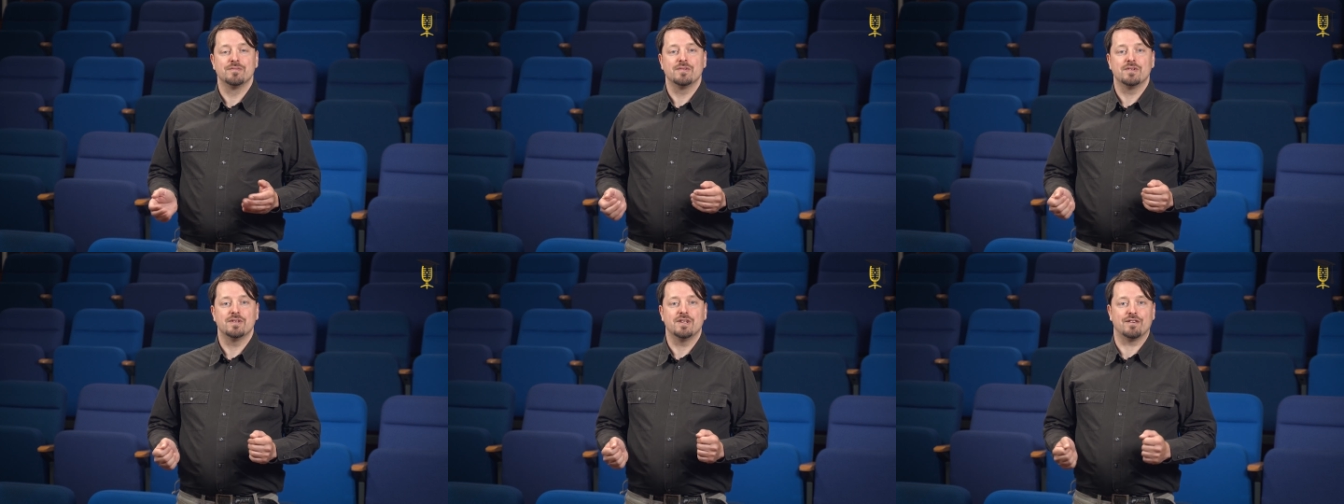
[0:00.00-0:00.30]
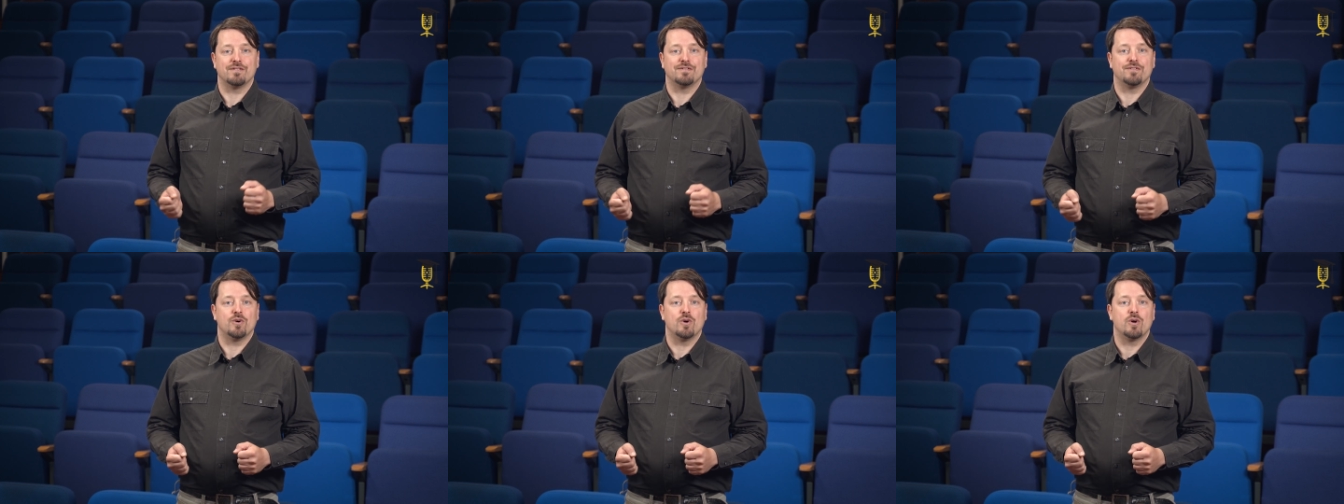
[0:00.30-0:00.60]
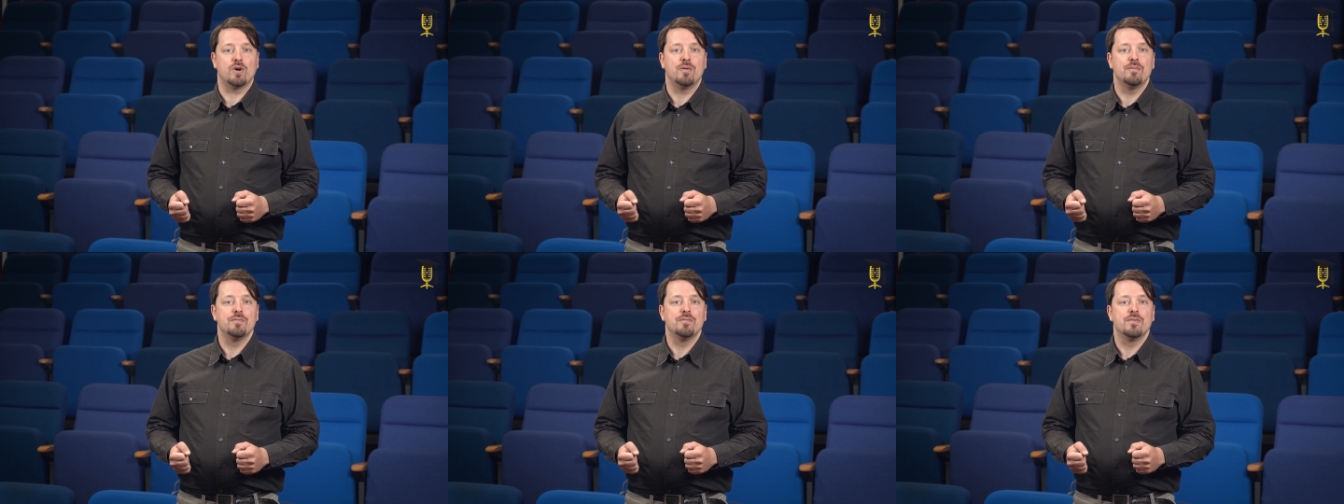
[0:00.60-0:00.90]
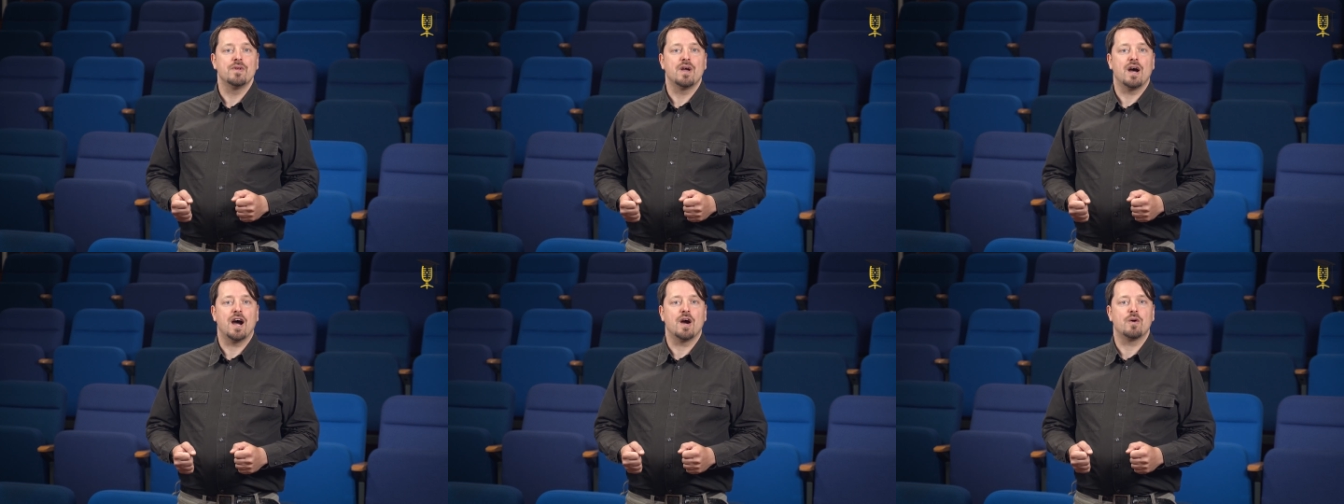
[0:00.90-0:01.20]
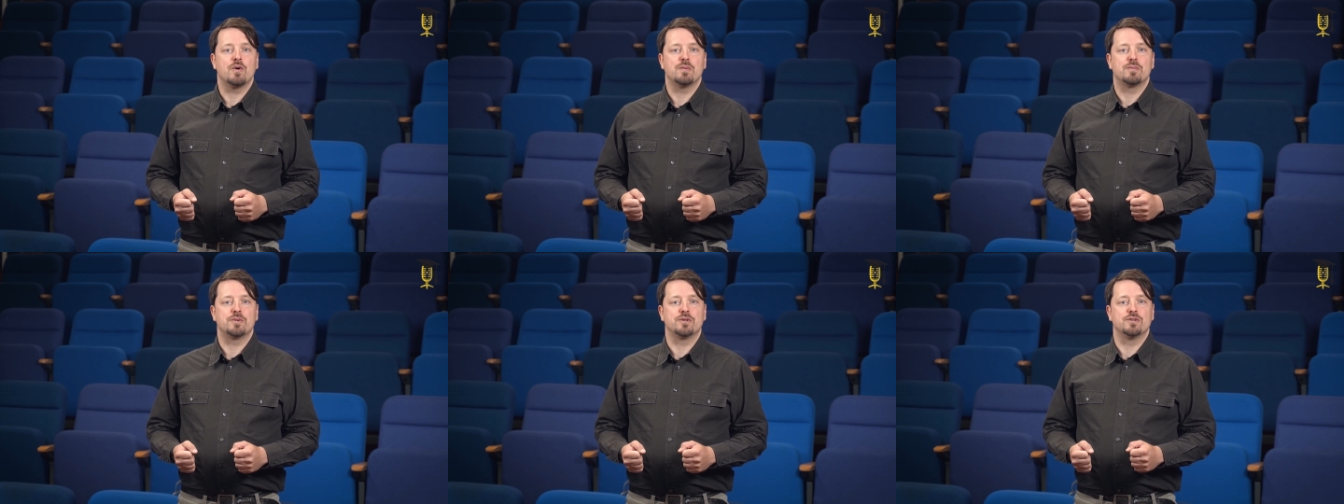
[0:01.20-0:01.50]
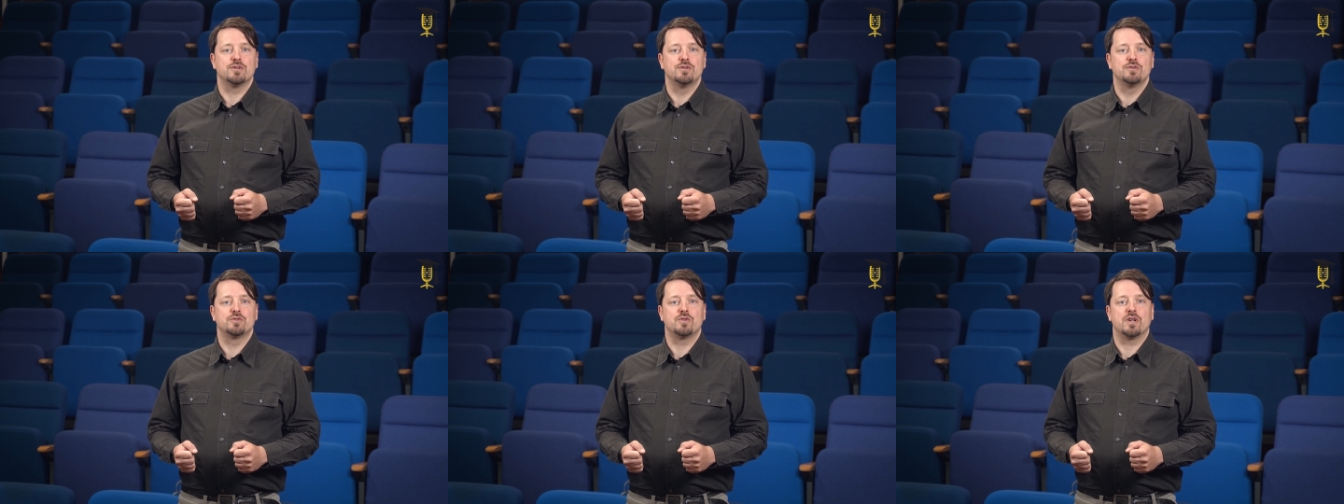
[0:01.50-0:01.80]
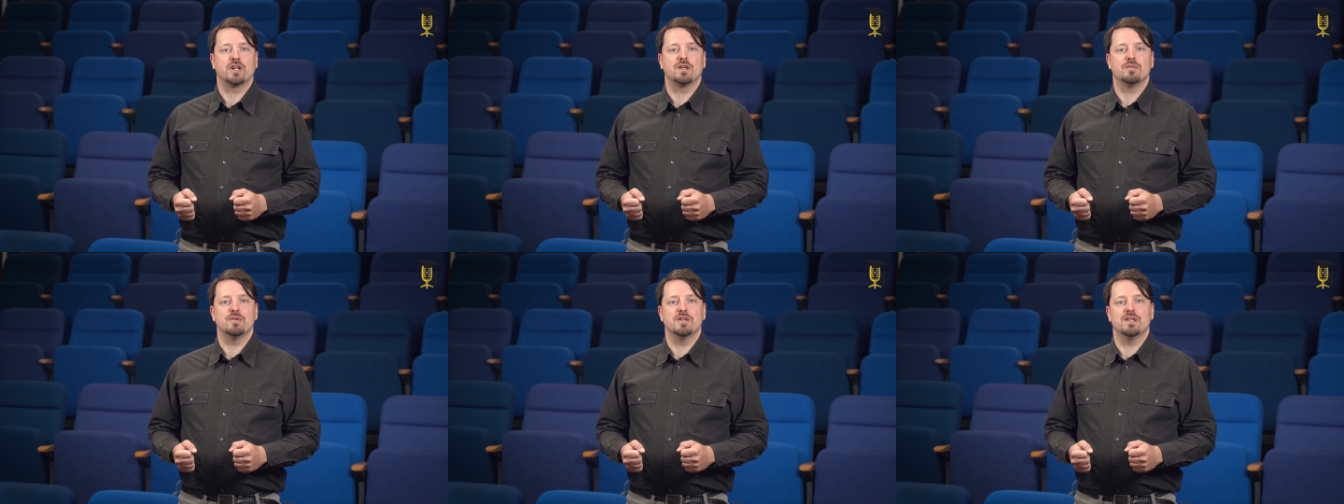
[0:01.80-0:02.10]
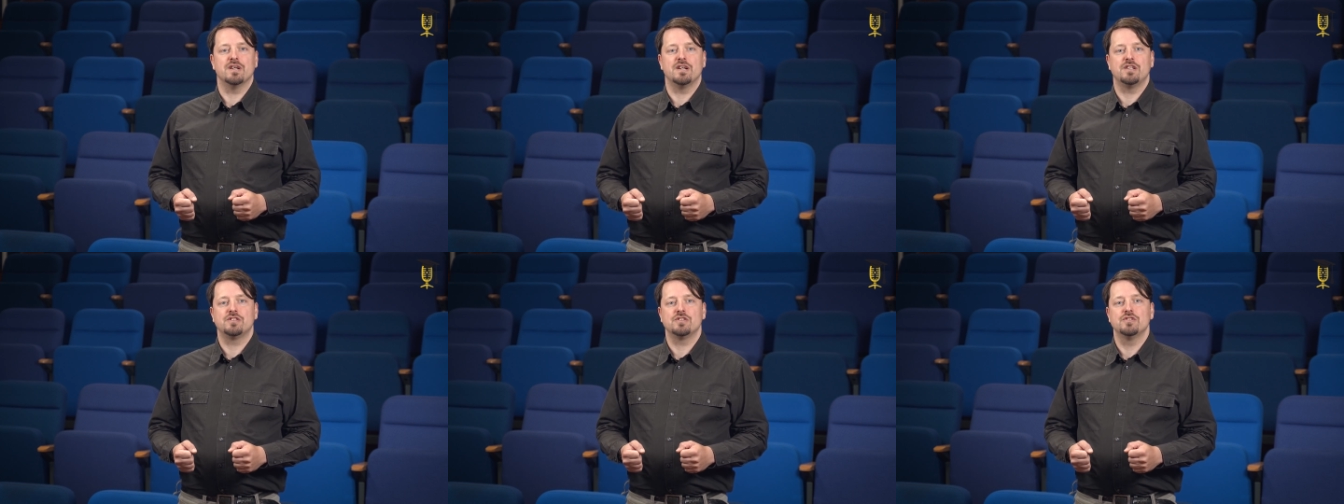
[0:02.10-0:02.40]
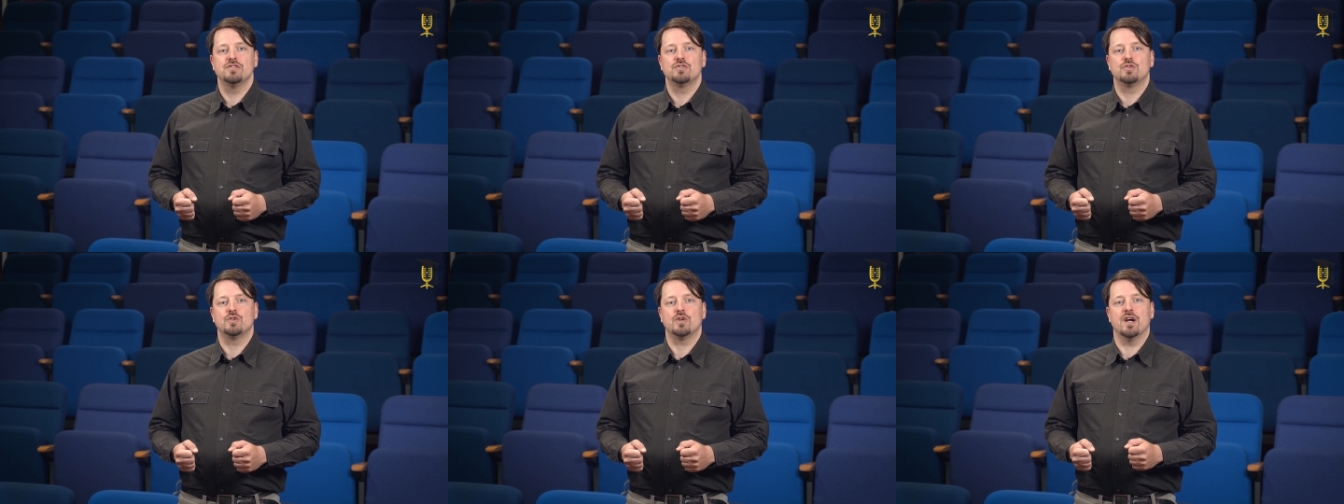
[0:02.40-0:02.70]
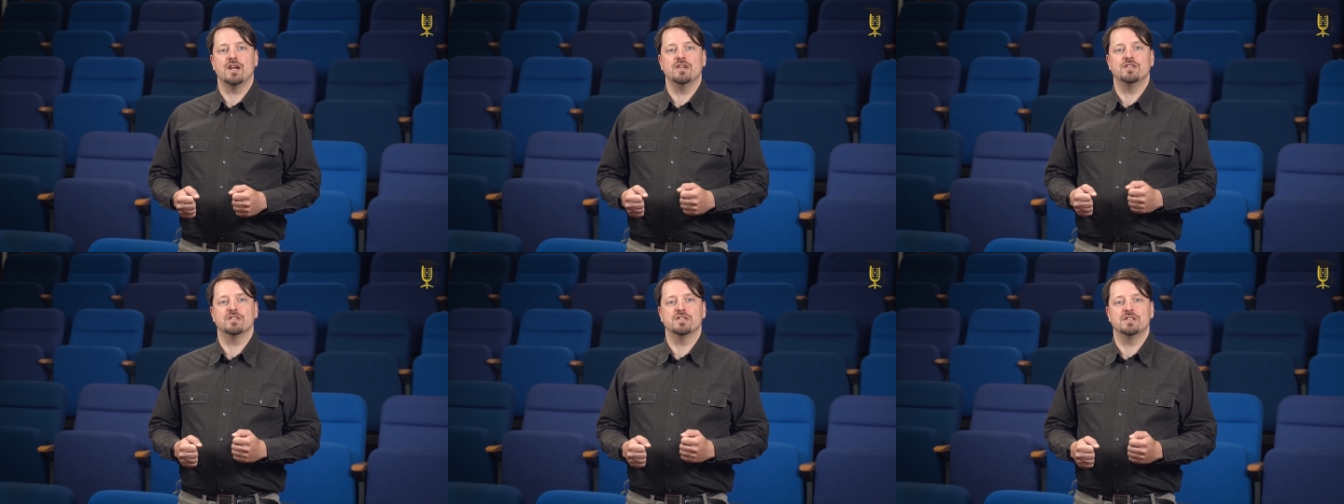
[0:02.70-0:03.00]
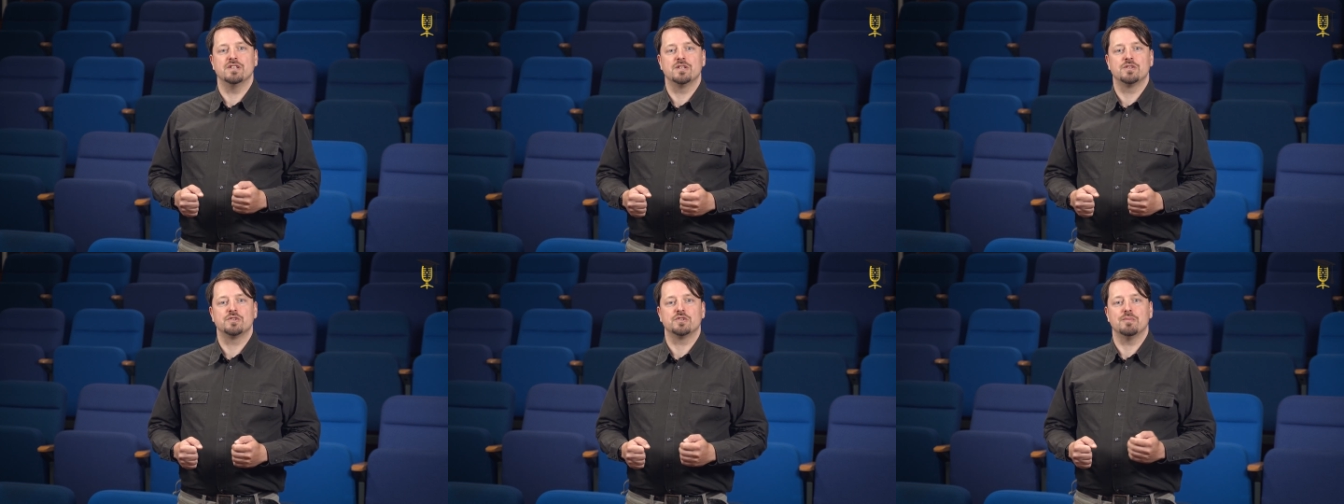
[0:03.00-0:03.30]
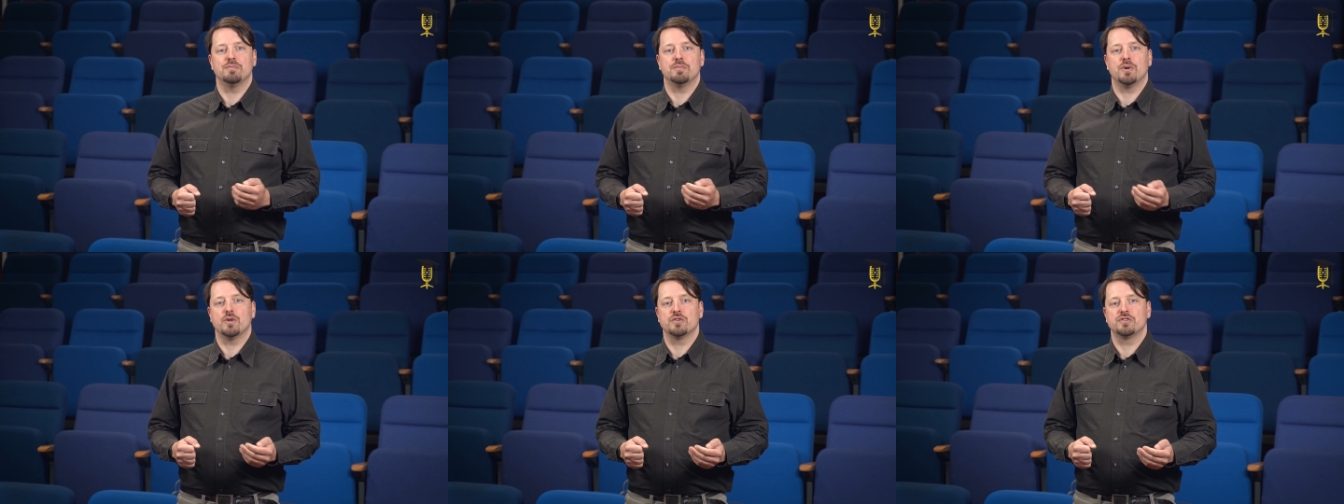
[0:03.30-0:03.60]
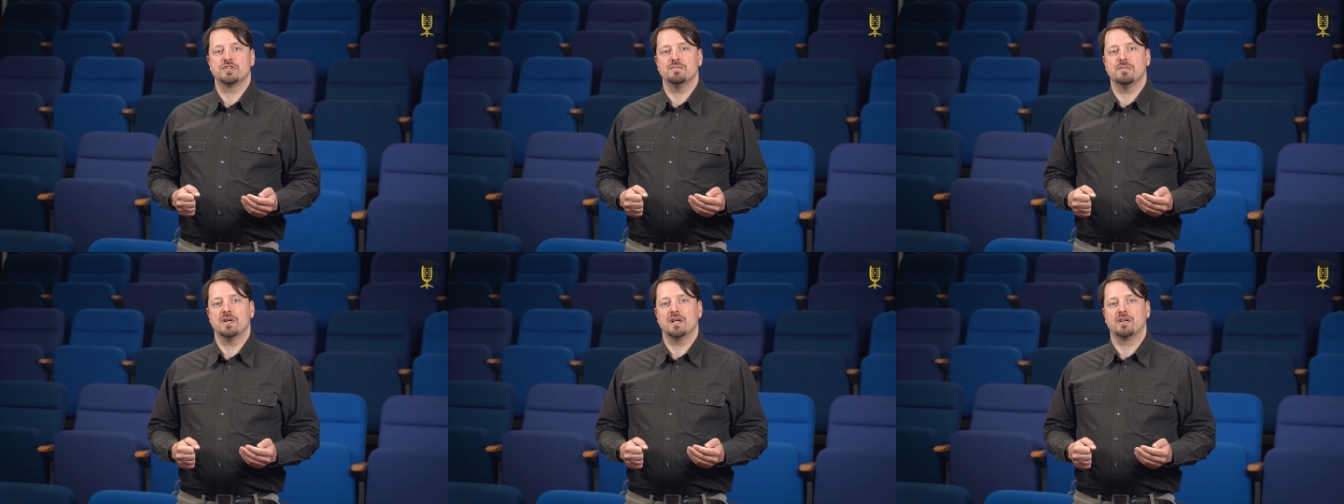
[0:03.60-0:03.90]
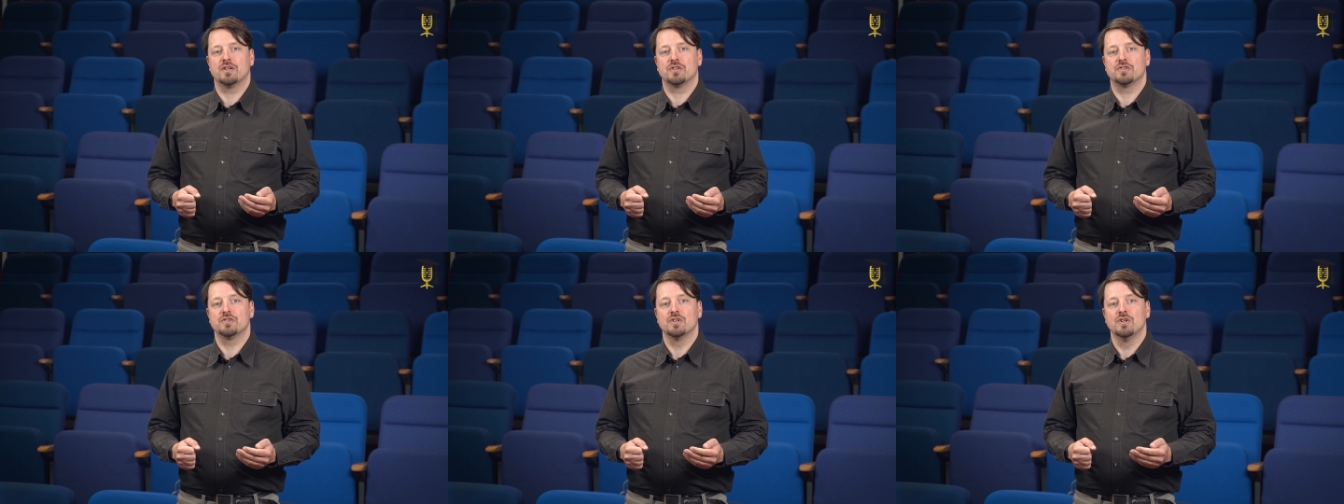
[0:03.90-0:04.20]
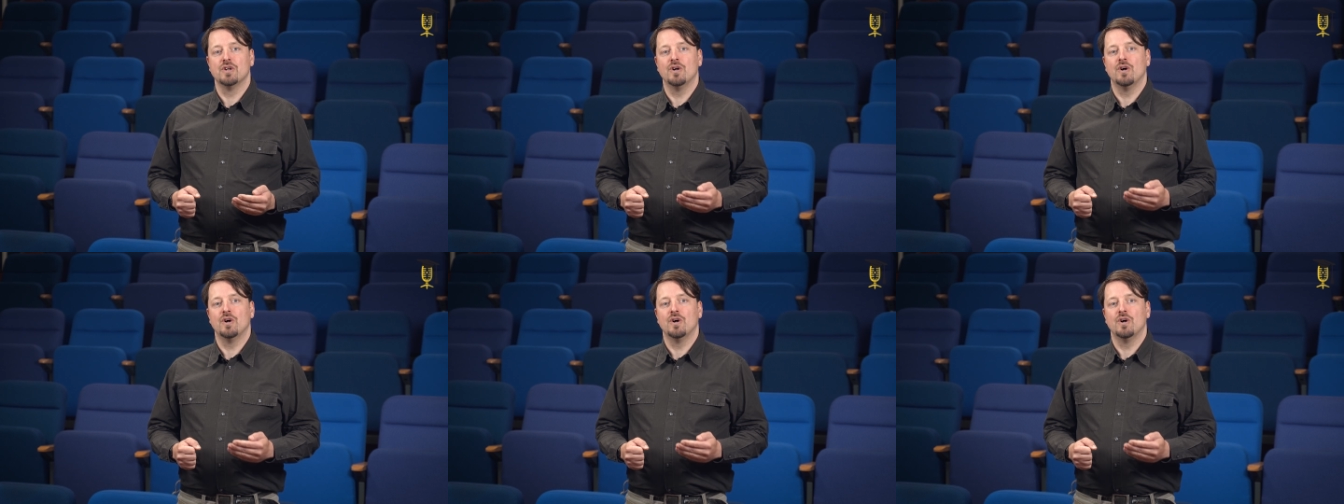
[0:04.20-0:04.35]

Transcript: Therefore, I will produce recommendations to engineers and policymakers